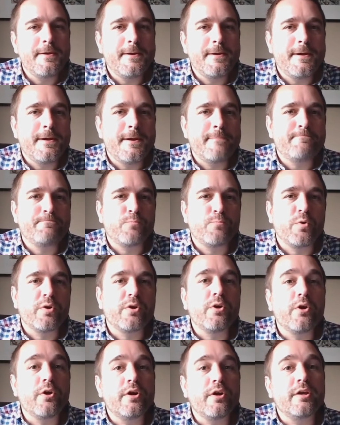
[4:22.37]
um,
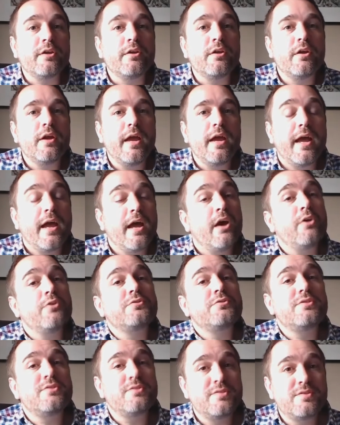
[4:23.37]
regarding
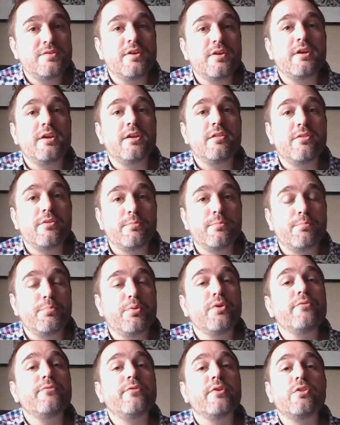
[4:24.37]
how to study the
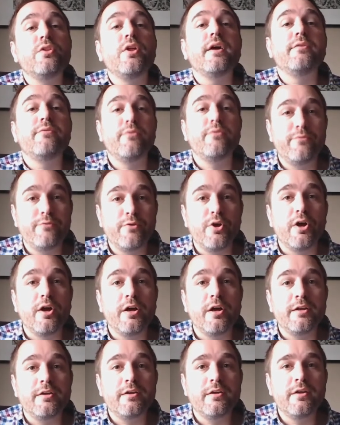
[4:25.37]
perfect life of
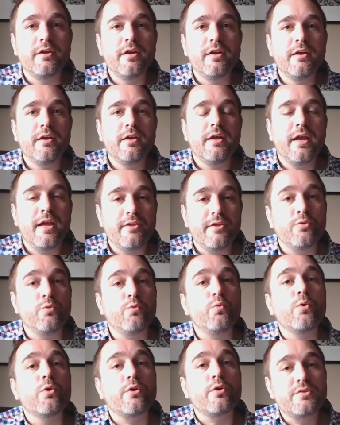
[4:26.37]
God and the
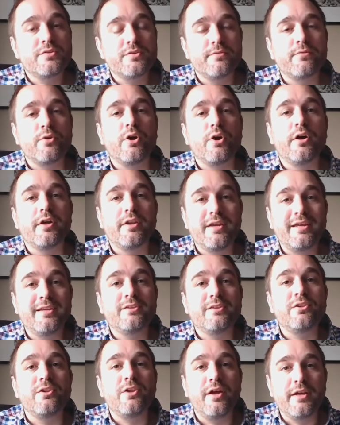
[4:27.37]
works of God
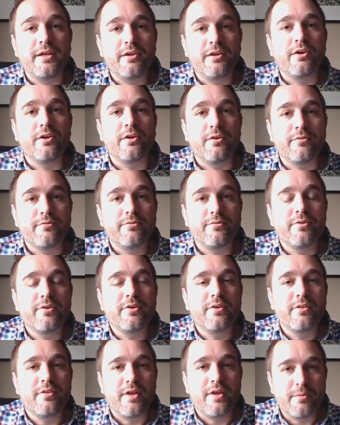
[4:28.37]
in light of
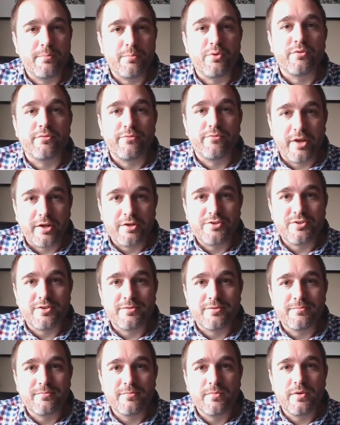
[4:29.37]
that
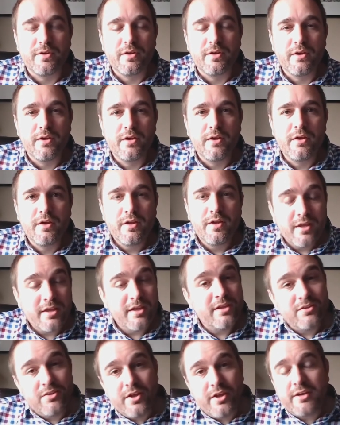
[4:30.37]
perfection.
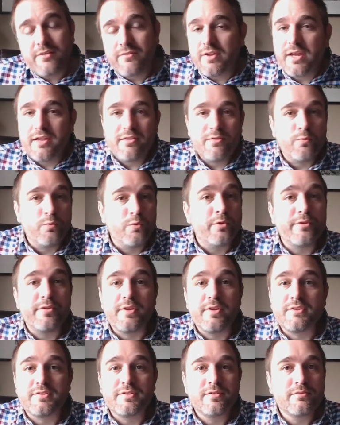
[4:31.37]
In light of that, we'll
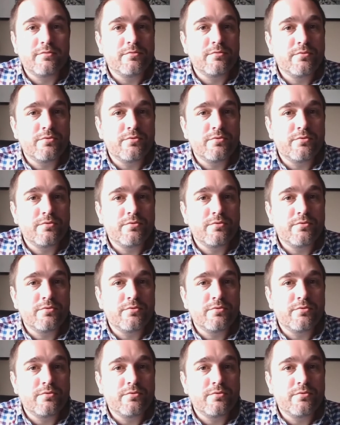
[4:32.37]
then